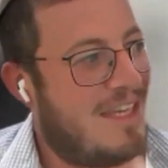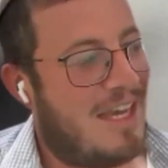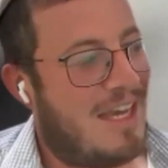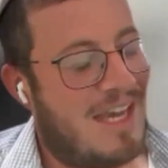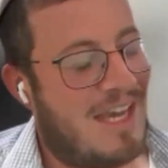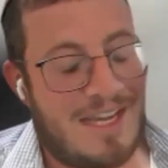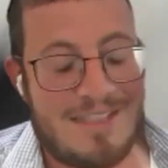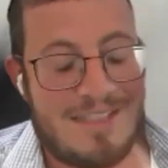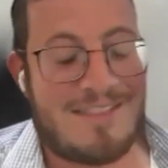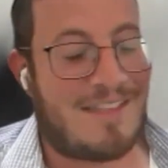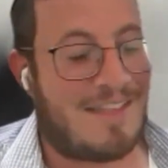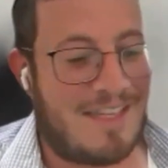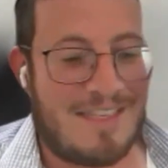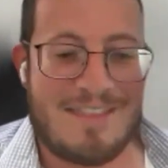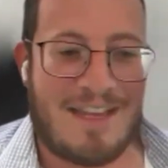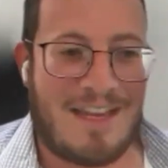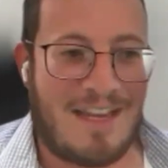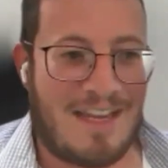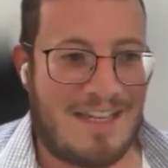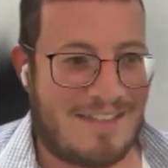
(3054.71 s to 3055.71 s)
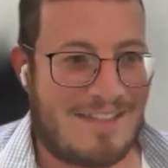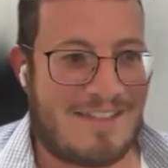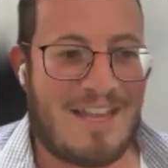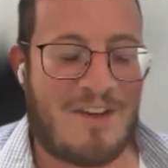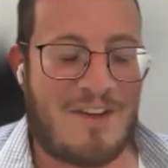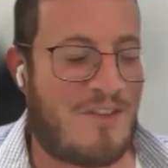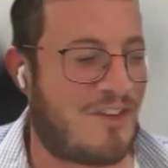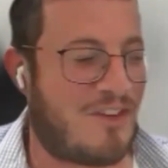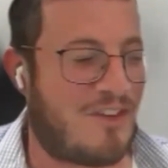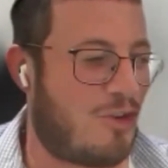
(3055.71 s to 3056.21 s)
It's a
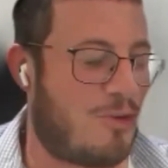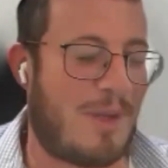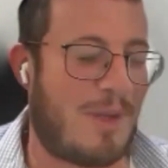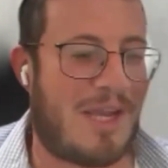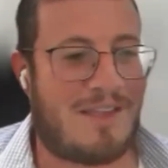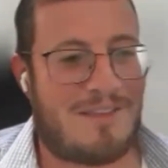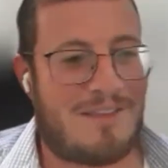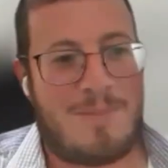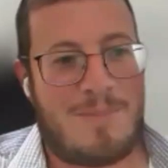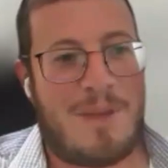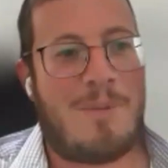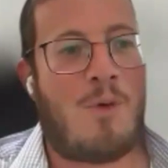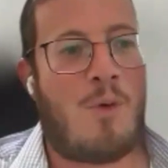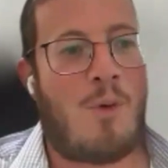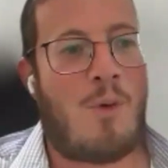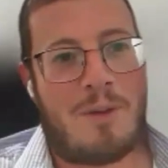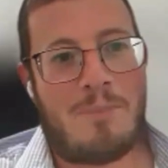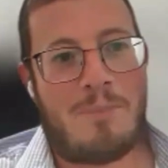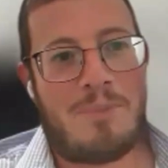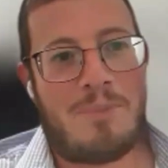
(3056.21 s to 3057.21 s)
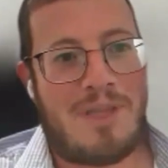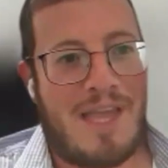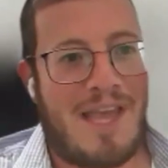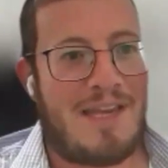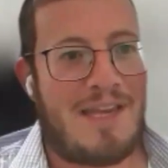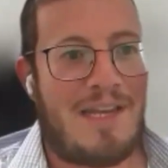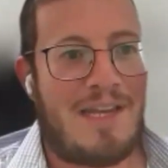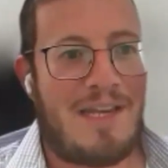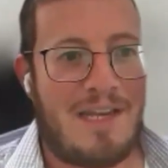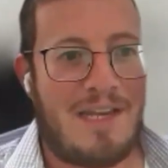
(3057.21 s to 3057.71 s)
tough issue because people want to
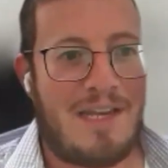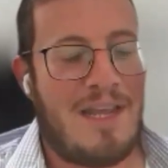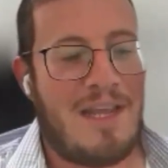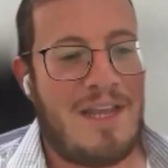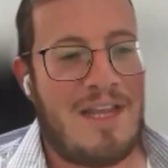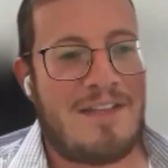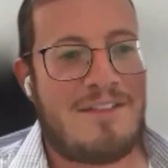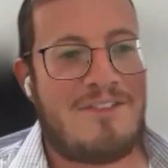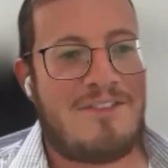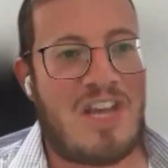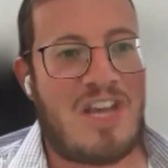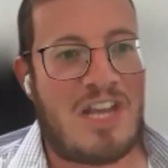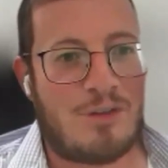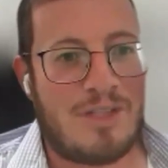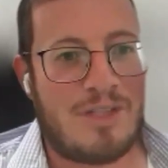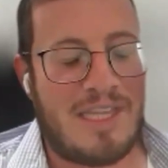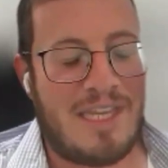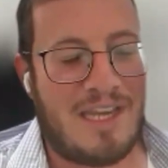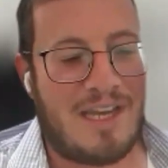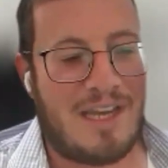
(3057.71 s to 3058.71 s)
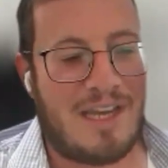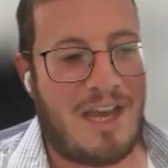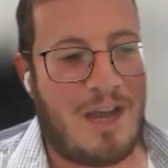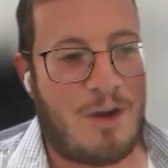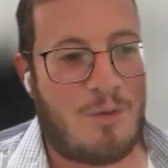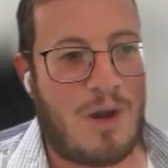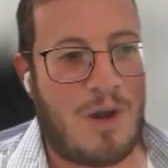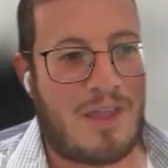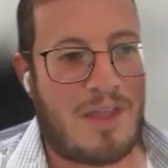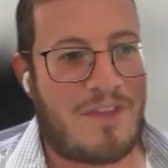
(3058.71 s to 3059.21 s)
plan, and generally
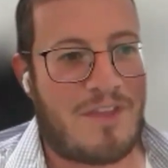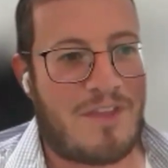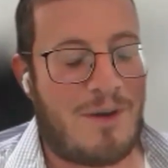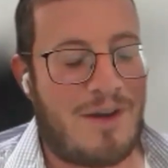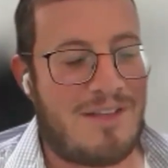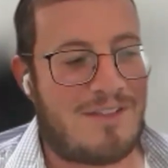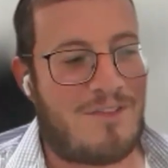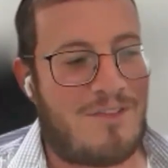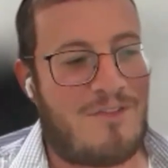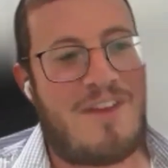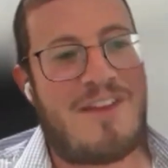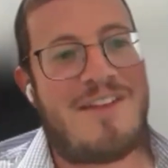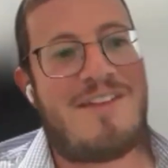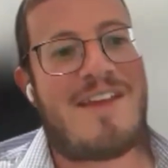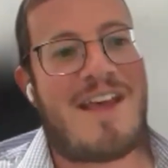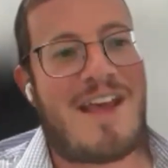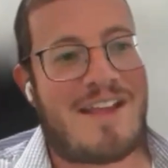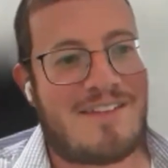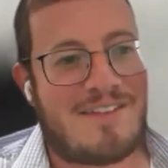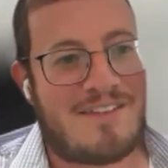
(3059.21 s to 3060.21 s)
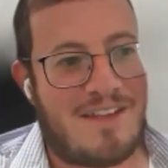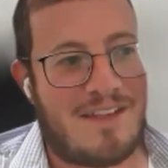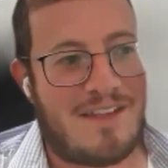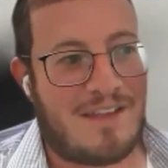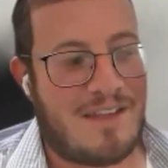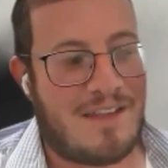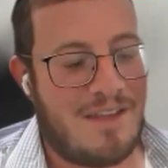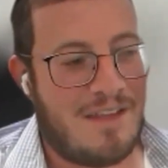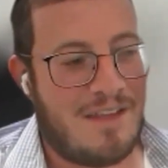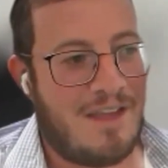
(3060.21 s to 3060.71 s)
a Roth IRA is a fantastic